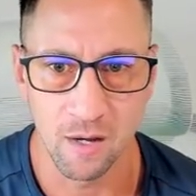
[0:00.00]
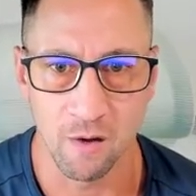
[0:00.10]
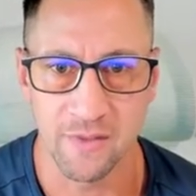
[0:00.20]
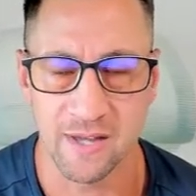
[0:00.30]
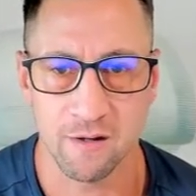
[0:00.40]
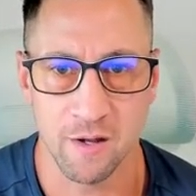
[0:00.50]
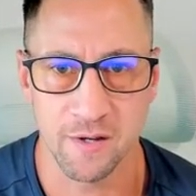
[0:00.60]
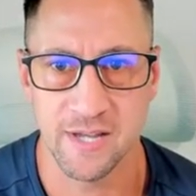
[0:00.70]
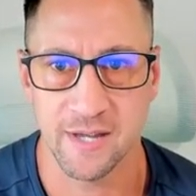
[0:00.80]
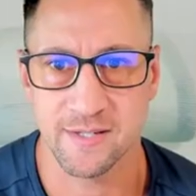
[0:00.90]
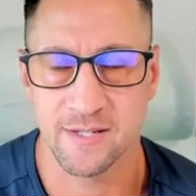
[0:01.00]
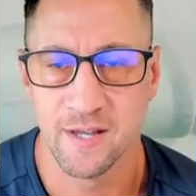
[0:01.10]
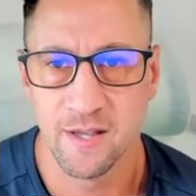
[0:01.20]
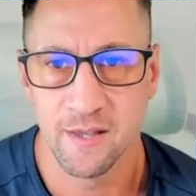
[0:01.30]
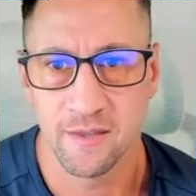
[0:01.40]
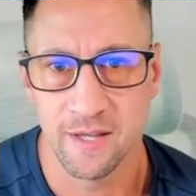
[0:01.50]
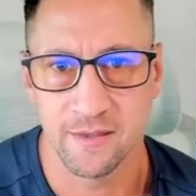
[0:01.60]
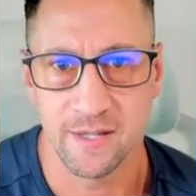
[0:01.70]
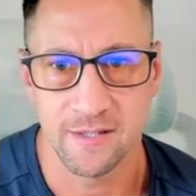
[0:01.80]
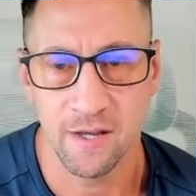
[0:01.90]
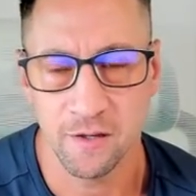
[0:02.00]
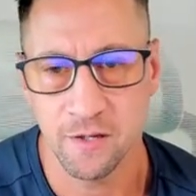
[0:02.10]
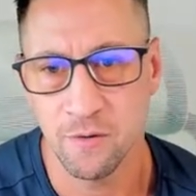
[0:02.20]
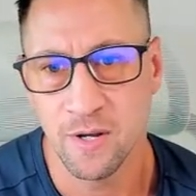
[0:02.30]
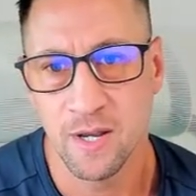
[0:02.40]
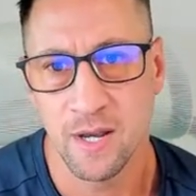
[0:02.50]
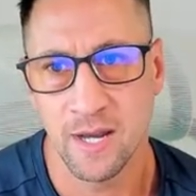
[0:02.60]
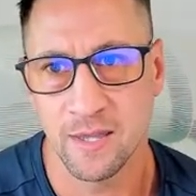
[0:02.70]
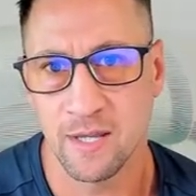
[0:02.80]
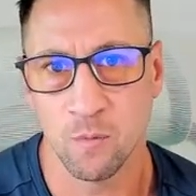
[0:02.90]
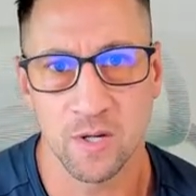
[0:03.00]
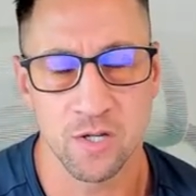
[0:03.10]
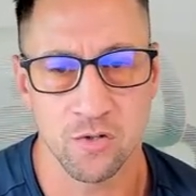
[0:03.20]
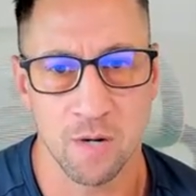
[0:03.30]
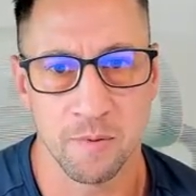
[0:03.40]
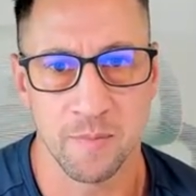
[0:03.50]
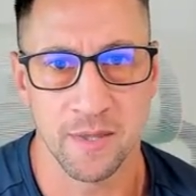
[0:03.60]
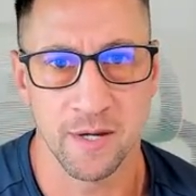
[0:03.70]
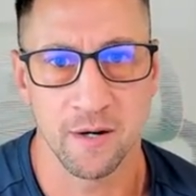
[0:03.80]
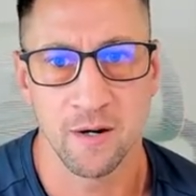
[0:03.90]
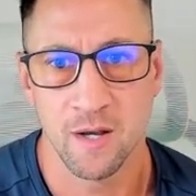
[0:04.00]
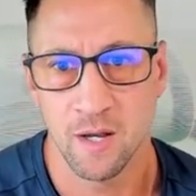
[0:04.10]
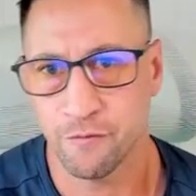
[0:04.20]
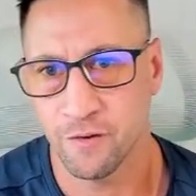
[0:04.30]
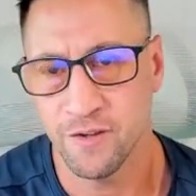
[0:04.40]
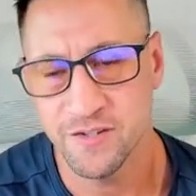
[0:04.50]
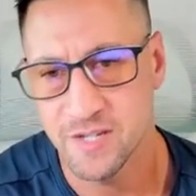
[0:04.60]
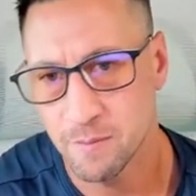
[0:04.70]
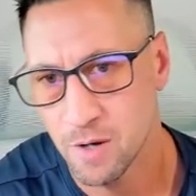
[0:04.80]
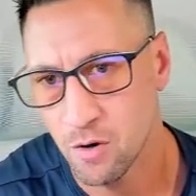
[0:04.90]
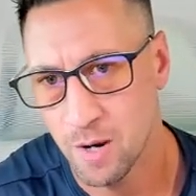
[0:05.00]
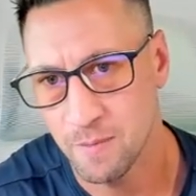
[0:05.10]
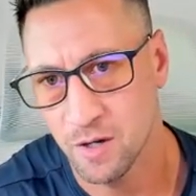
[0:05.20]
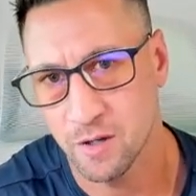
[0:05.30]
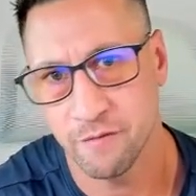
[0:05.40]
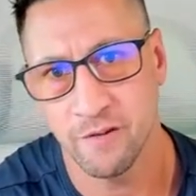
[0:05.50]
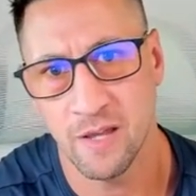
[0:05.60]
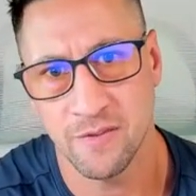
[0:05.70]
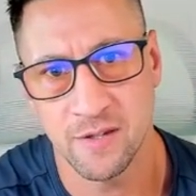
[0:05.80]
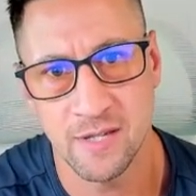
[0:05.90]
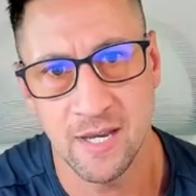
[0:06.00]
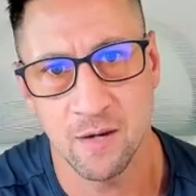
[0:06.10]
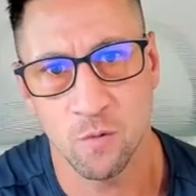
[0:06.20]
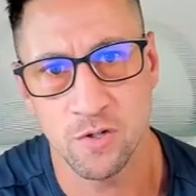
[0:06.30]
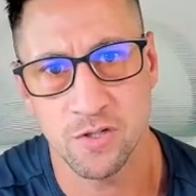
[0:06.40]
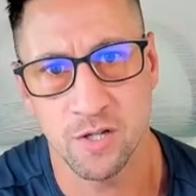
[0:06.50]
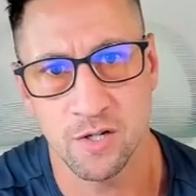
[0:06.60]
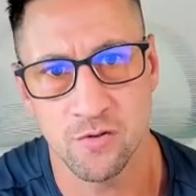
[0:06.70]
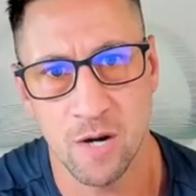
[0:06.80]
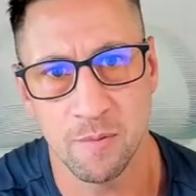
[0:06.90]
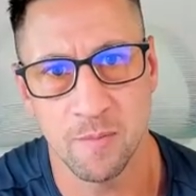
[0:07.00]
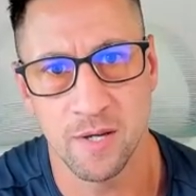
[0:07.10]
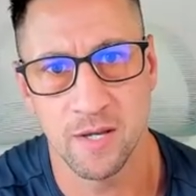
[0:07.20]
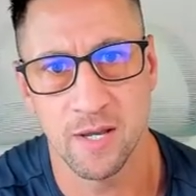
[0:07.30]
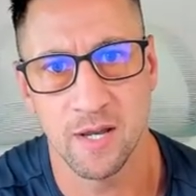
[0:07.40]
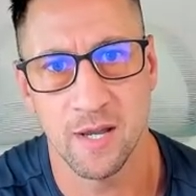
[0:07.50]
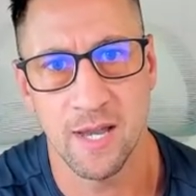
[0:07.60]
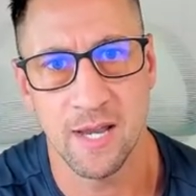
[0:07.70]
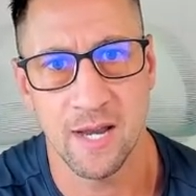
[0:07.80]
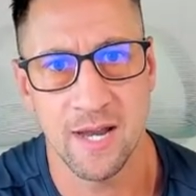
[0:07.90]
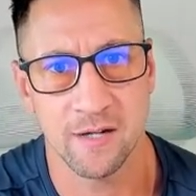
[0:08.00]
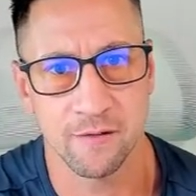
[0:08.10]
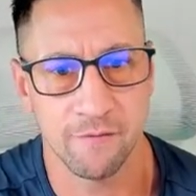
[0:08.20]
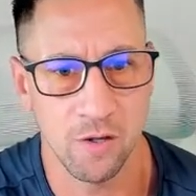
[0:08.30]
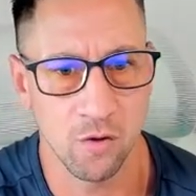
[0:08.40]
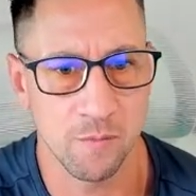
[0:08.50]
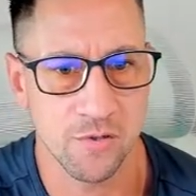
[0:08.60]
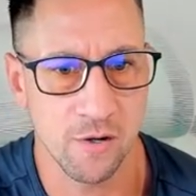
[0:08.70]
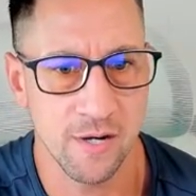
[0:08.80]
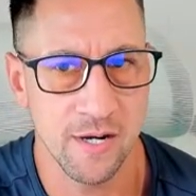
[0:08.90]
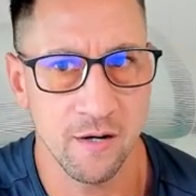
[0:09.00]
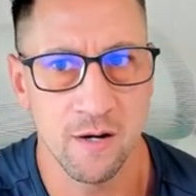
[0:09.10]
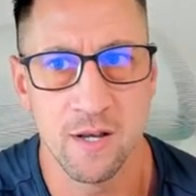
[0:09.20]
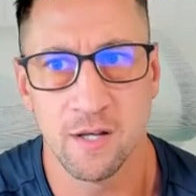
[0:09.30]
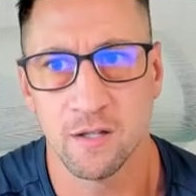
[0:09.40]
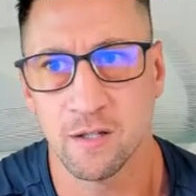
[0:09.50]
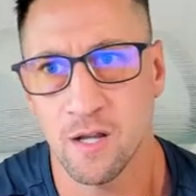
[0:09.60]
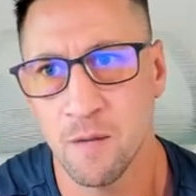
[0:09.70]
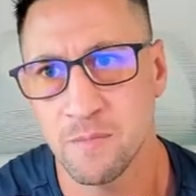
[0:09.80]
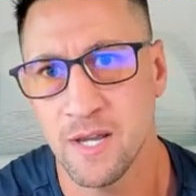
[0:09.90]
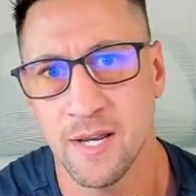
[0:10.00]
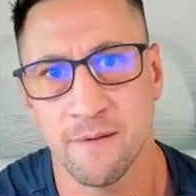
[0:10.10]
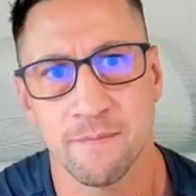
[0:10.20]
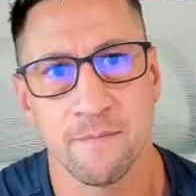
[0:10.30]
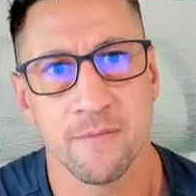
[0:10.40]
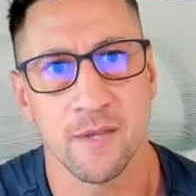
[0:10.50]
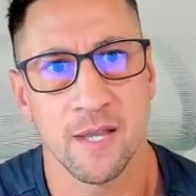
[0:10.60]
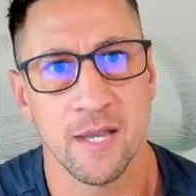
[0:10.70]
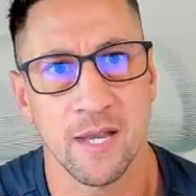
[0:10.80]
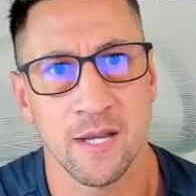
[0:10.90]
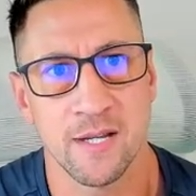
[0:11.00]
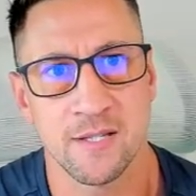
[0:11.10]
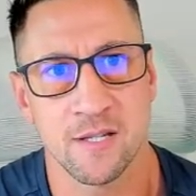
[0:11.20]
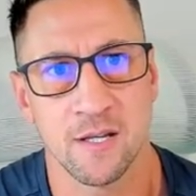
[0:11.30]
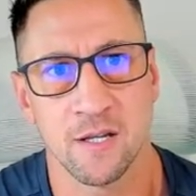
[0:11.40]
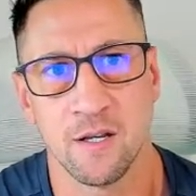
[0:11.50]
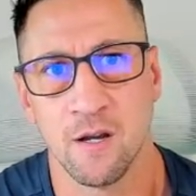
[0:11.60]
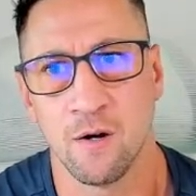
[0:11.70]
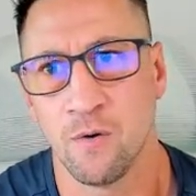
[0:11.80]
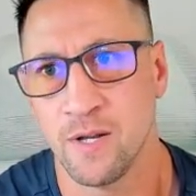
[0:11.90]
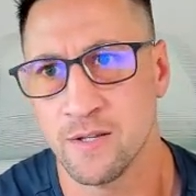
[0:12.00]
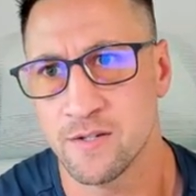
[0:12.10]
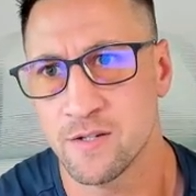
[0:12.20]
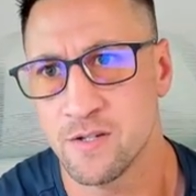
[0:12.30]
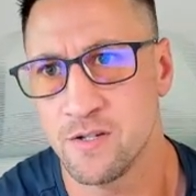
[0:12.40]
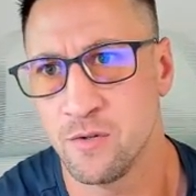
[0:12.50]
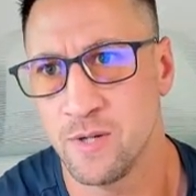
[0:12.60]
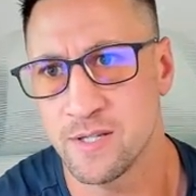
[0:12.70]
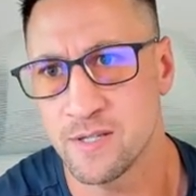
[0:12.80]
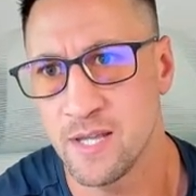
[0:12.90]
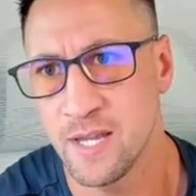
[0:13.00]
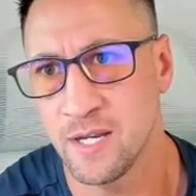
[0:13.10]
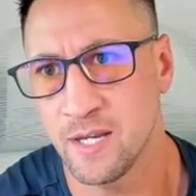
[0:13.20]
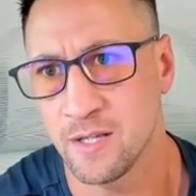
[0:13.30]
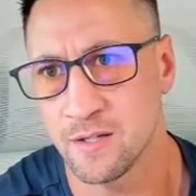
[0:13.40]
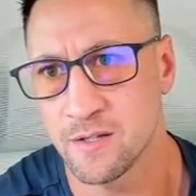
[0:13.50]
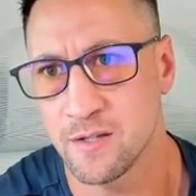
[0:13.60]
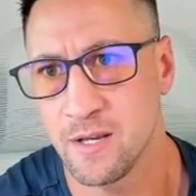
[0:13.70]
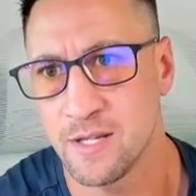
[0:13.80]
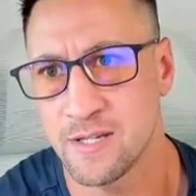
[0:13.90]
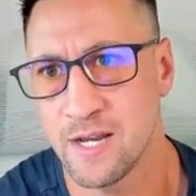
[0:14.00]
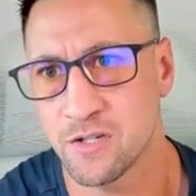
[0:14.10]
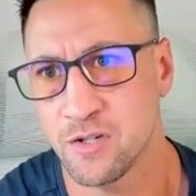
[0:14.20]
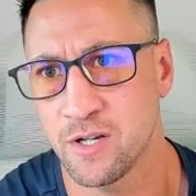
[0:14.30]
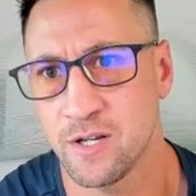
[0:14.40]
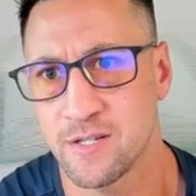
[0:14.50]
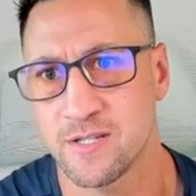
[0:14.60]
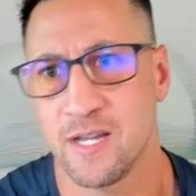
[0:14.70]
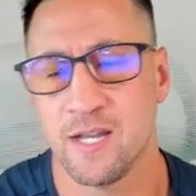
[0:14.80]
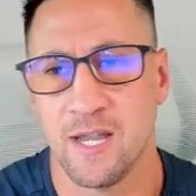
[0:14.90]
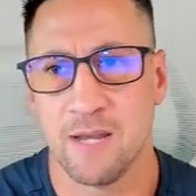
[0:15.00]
on that context that they tell you, and then we can drop them in there. For this demo, I'm not going to fill out the date. We're just going to drop them into AI active follow up start here, click update, and it's going to go and do its thing, and it's actually going to send